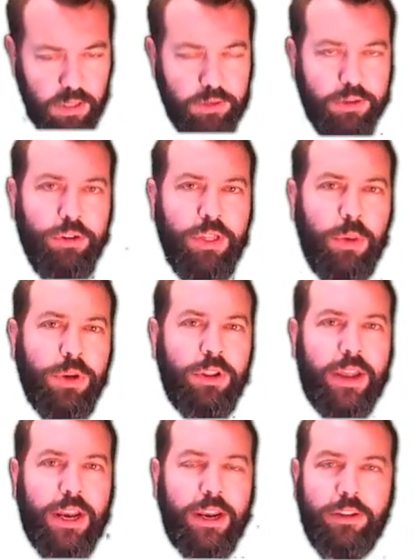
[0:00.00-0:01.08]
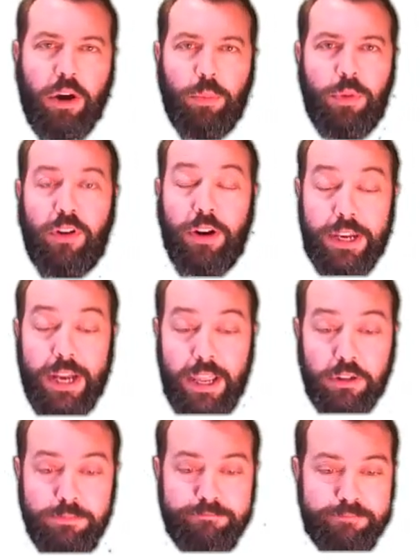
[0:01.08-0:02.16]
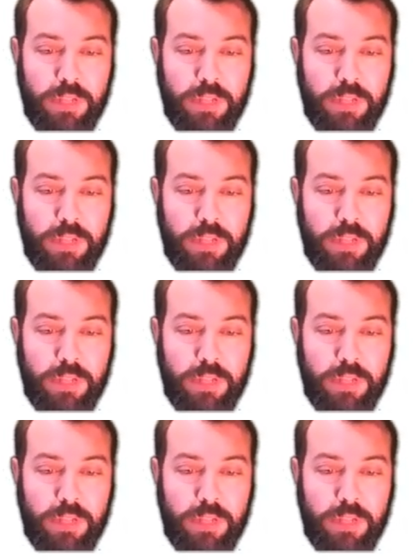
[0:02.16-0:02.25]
To do that, we do that anytime we're finding an angle.